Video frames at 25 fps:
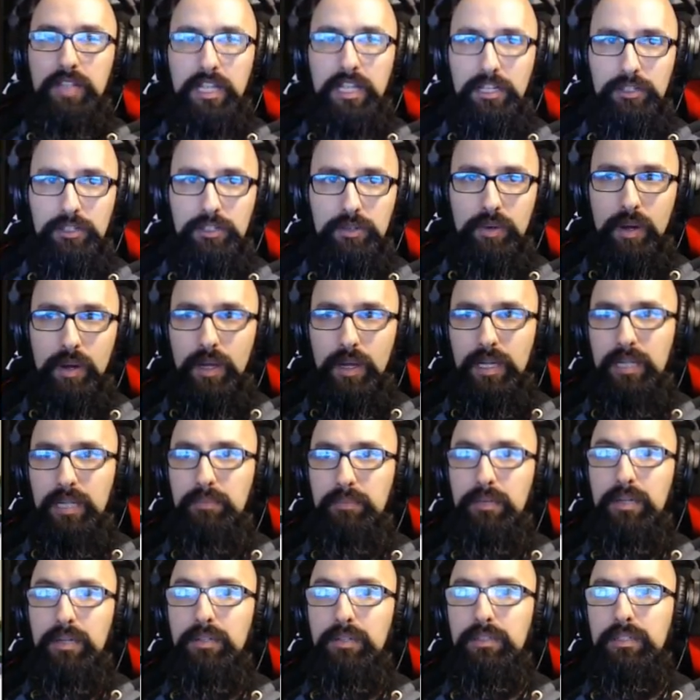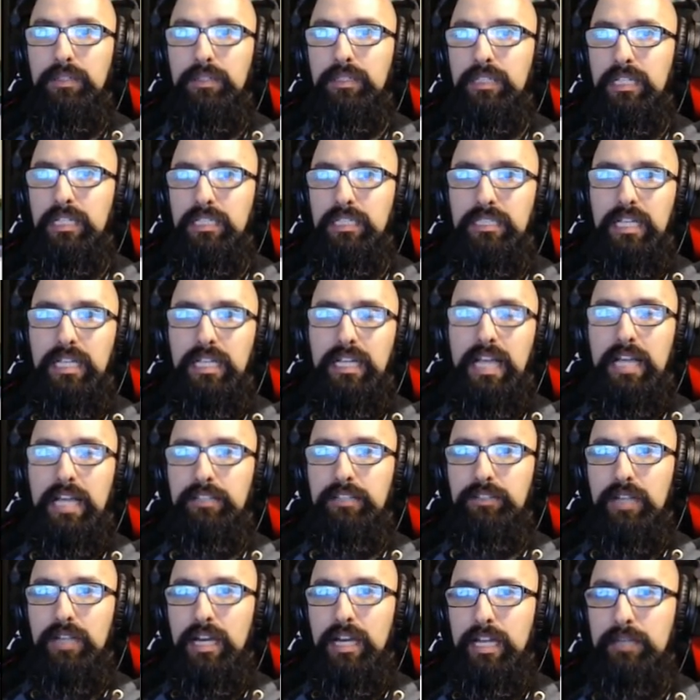think too hard about these like
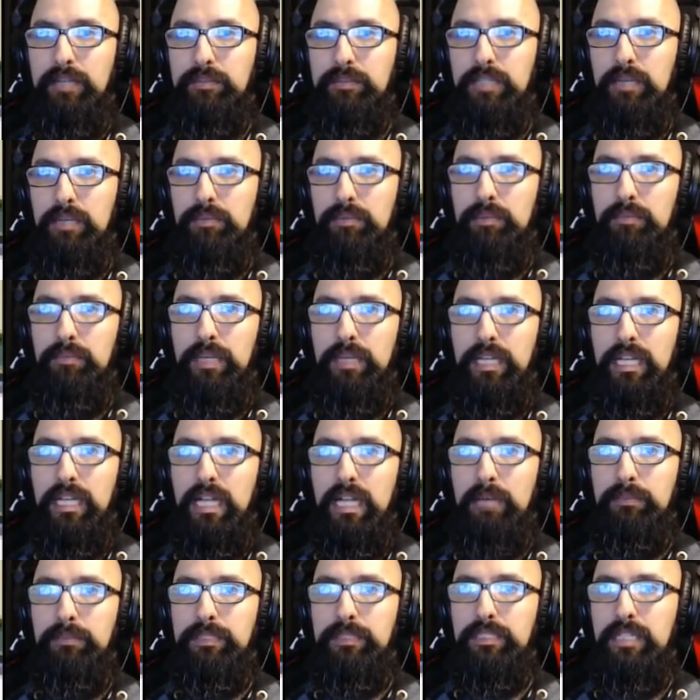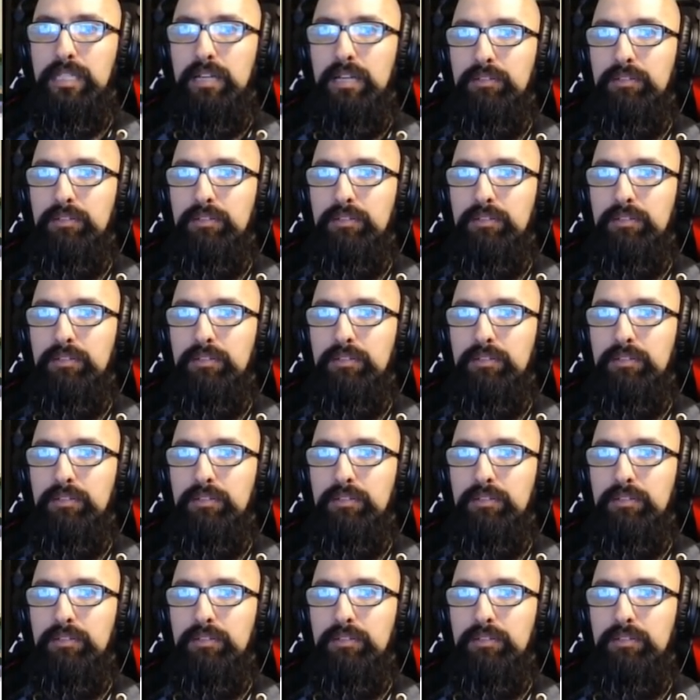extra items I've been picking up and